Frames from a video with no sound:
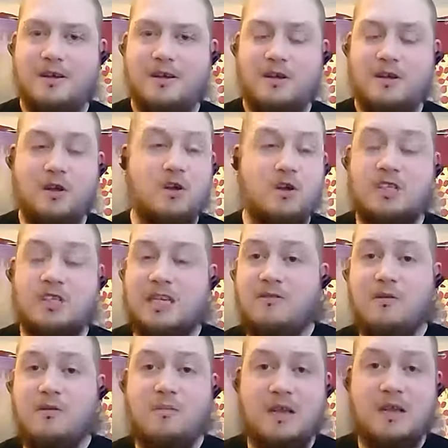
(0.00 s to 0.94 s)
And God has
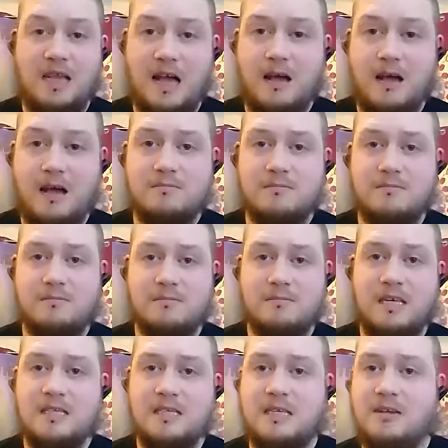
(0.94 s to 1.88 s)
given me that.
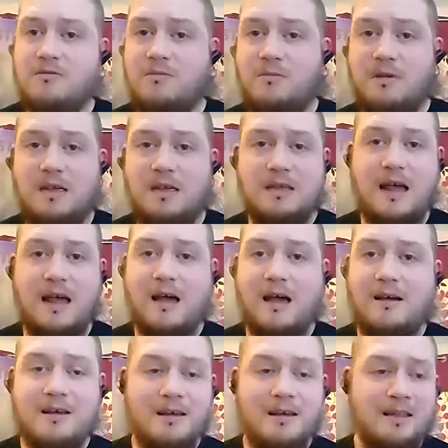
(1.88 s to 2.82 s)
He's given me that